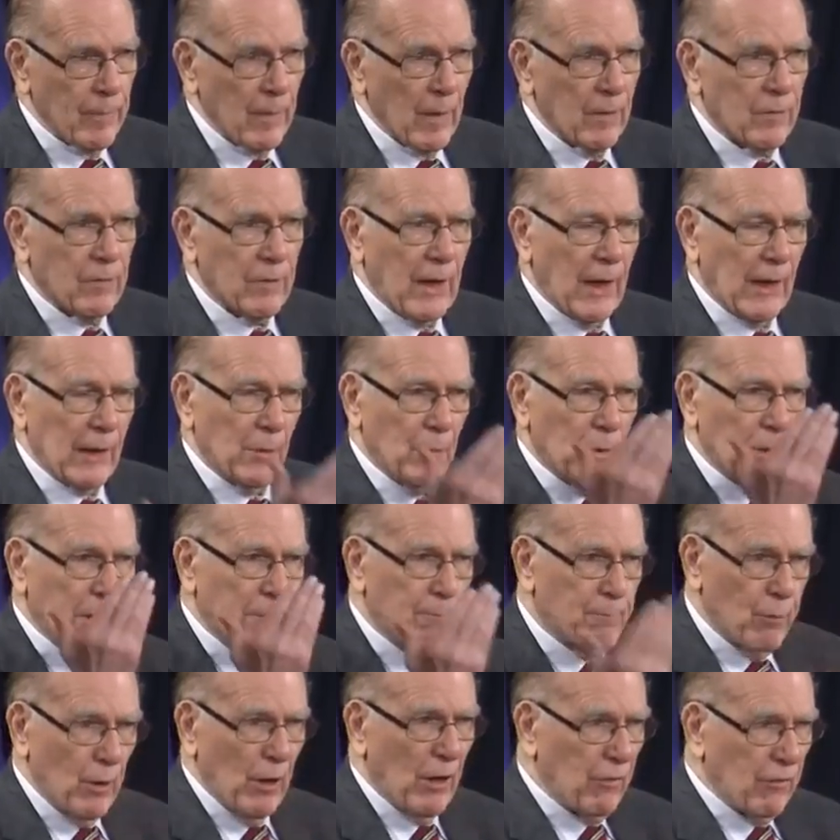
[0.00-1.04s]
together with the
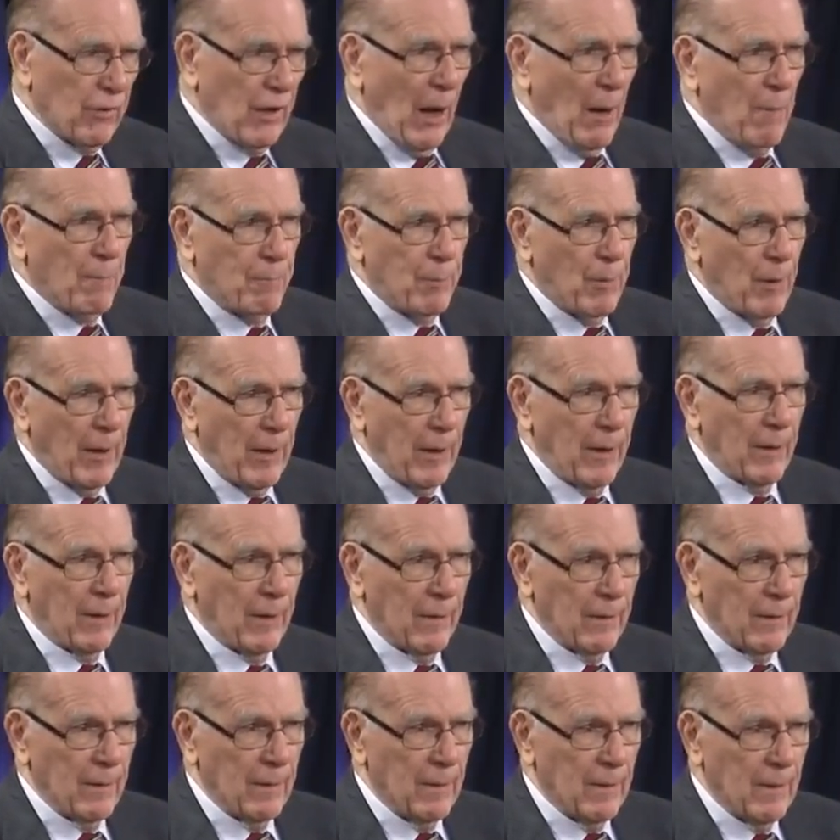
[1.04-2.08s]
British Empire,
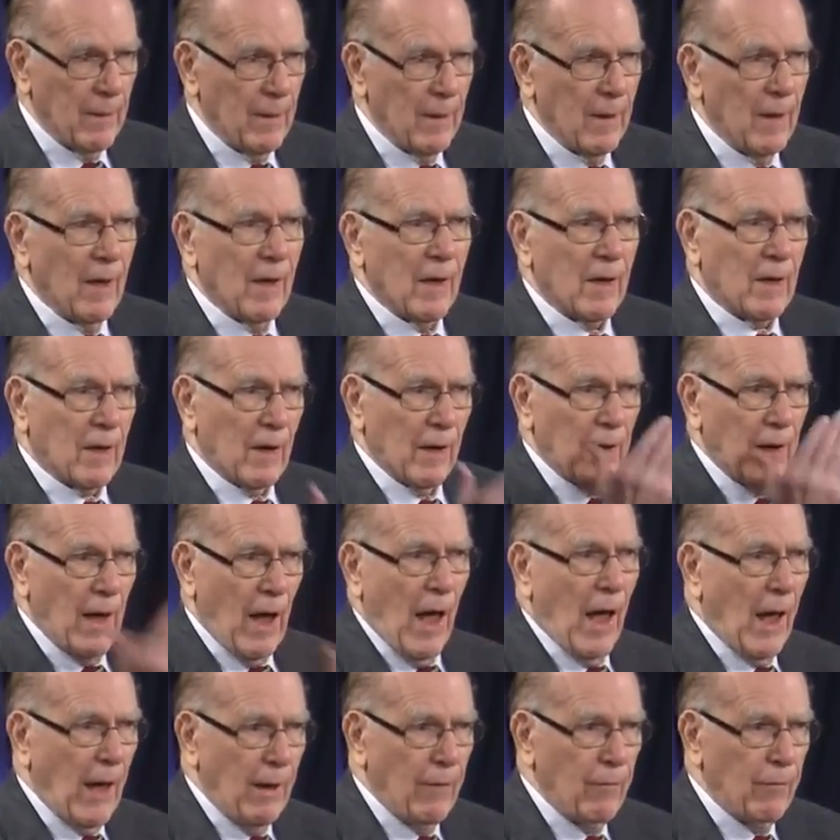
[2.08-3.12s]

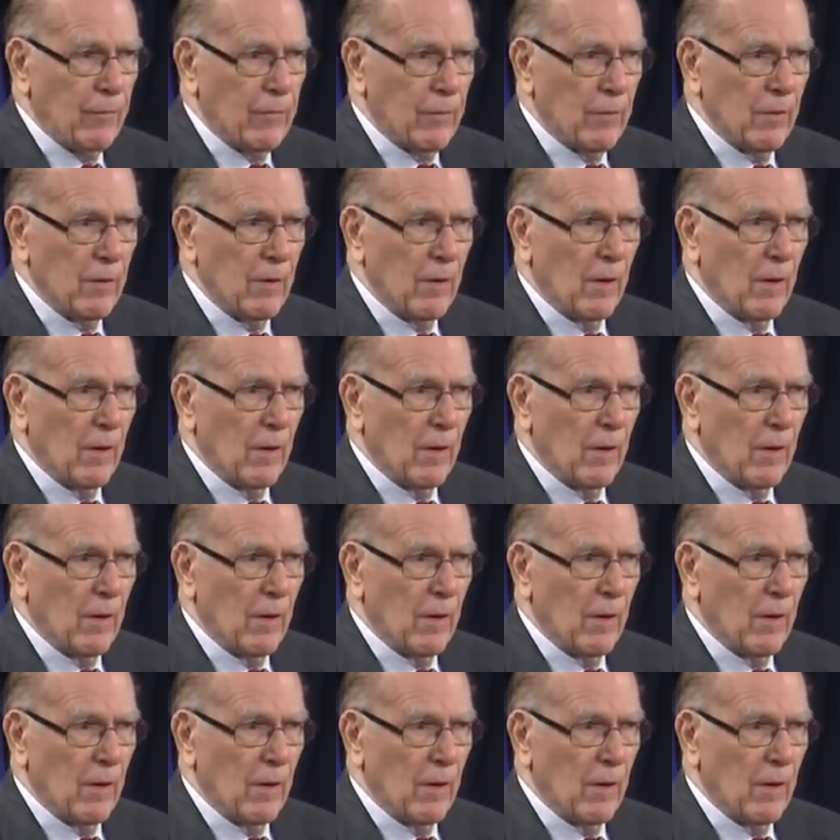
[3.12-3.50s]
connived